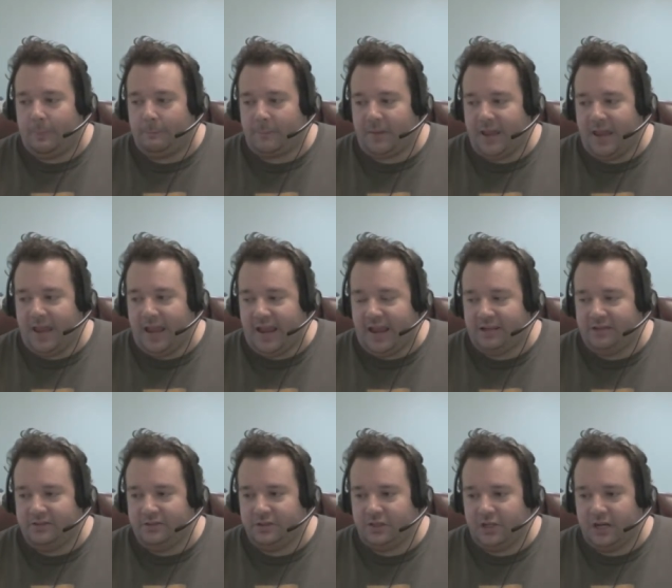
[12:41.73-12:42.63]

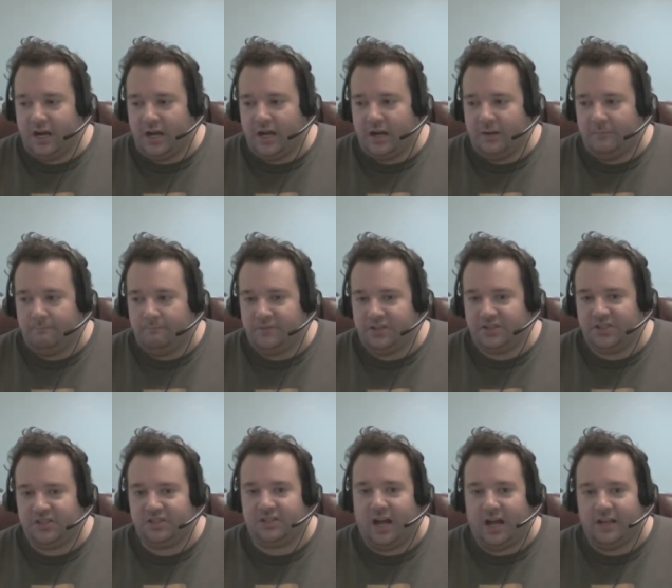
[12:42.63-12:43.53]
And this
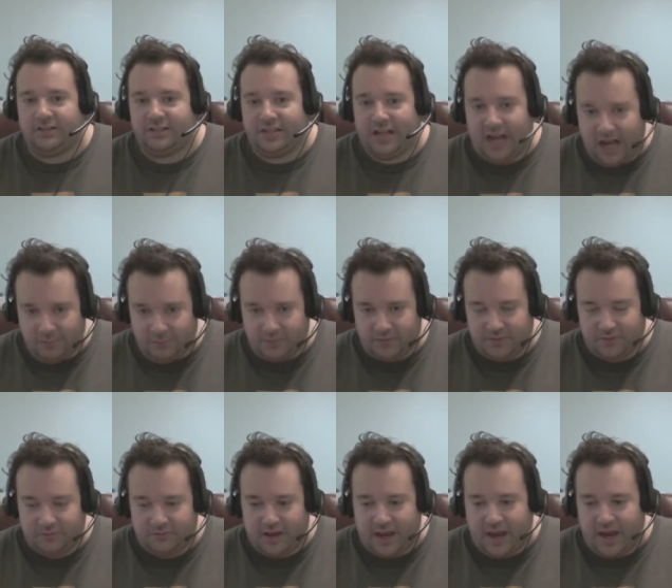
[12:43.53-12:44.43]
is on top of the
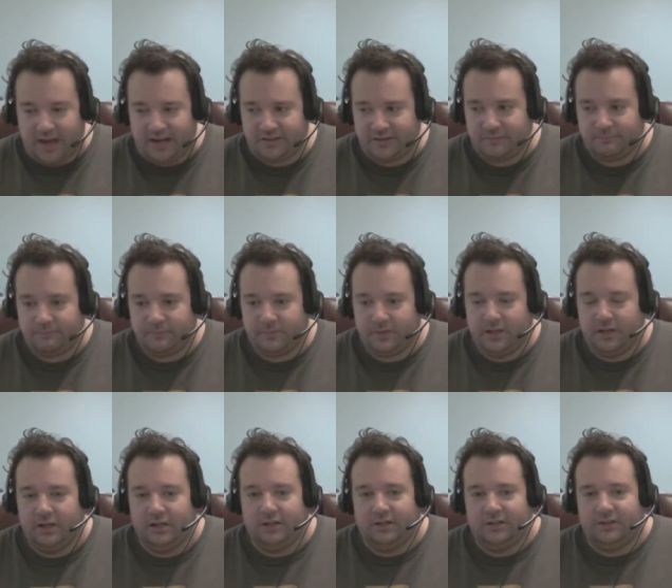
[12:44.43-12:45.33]
fact
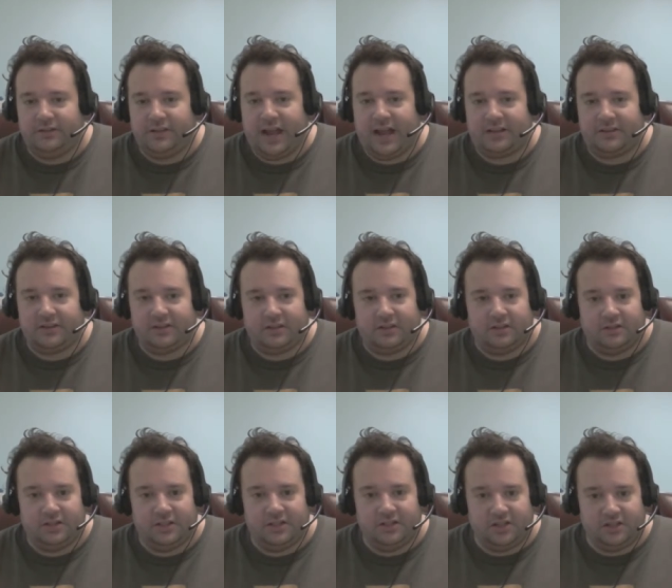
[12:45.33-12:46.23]
that
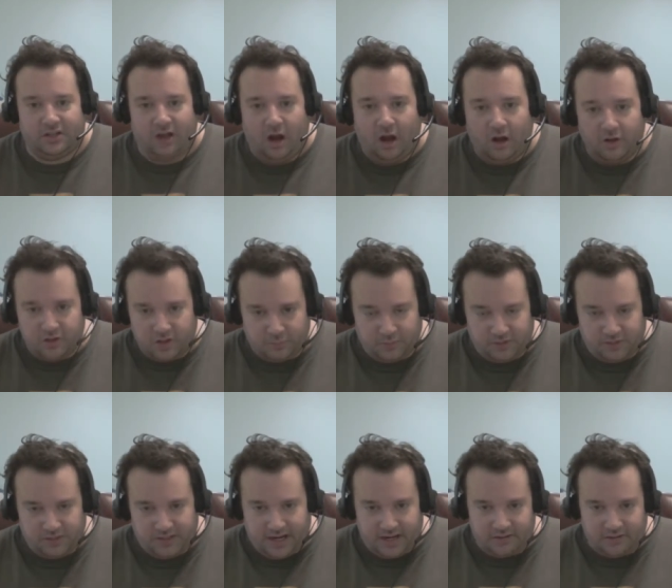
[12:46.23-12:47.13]
since it's
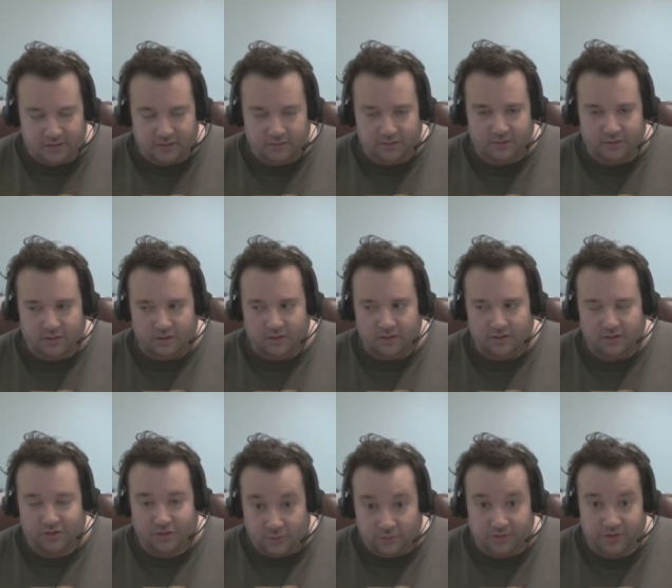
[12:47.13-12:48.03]
100%
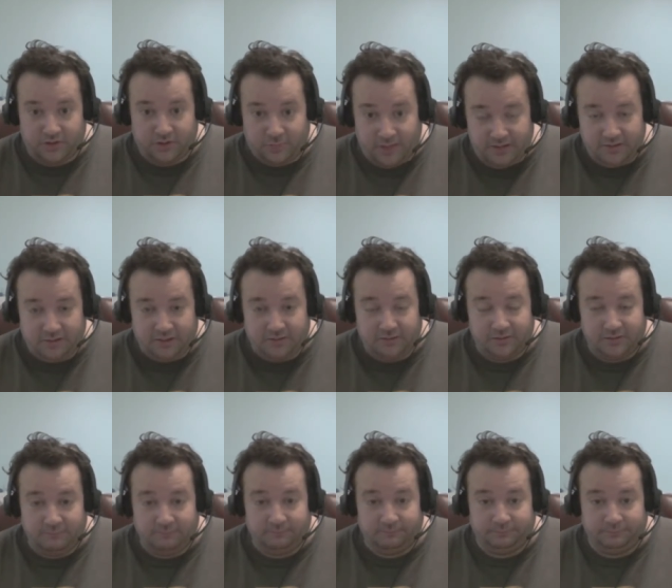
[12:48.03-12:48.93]
server dependent,
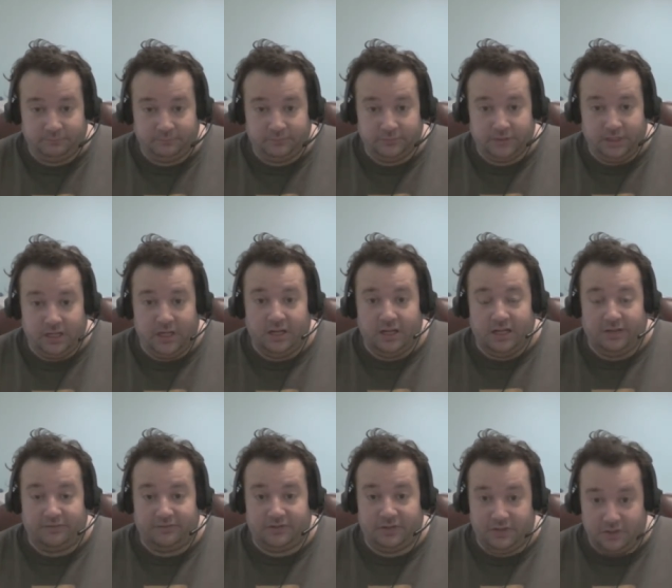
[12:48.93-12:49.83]

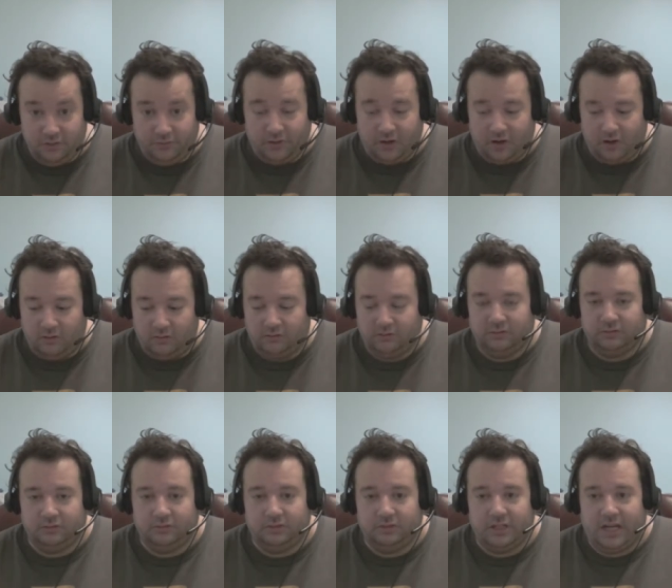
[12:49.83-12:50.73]
if Denuvo
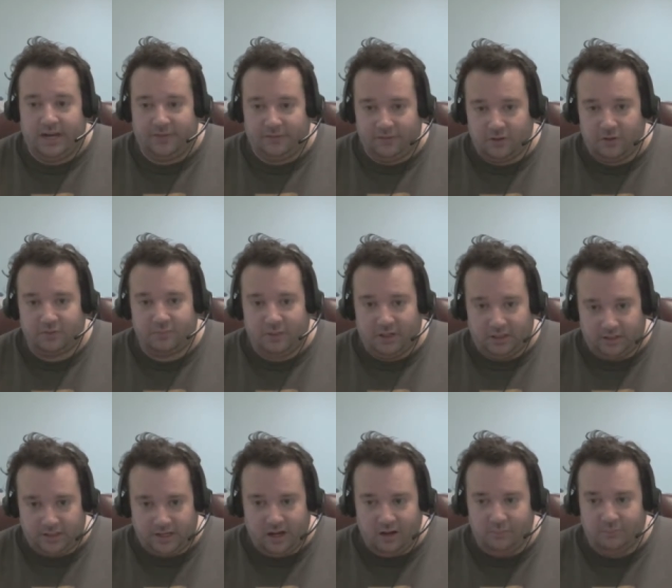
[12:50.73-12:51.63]
ever goes
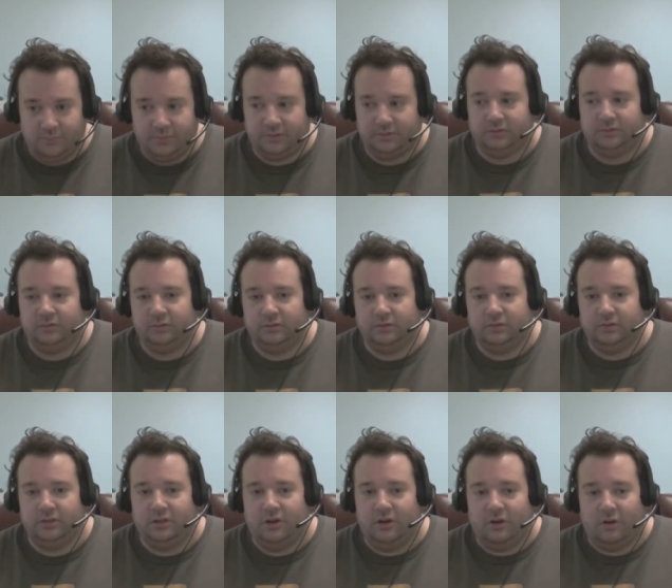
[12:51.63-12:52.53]
belly up,
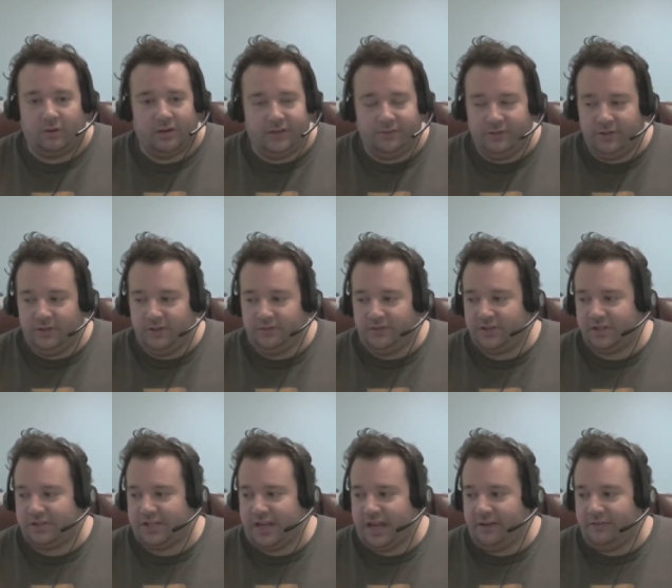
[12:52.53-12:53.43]
or even if they
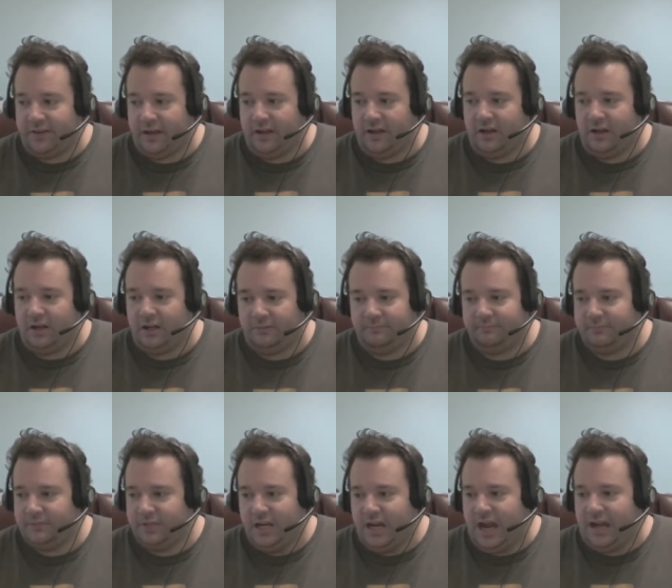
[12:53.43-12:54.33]
just have, I
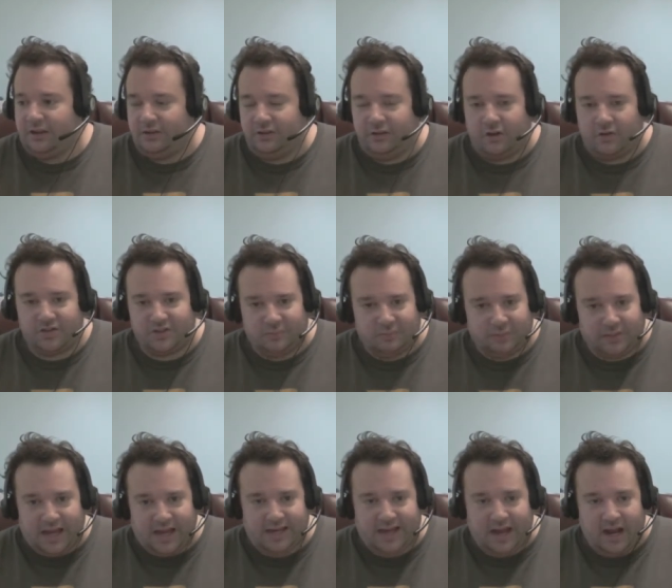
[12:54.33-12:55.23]
don't know, there's a
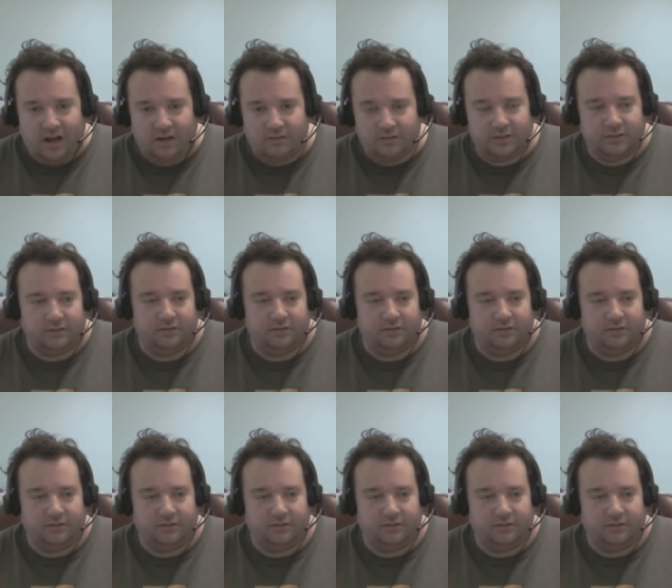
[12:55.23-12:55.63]
blackout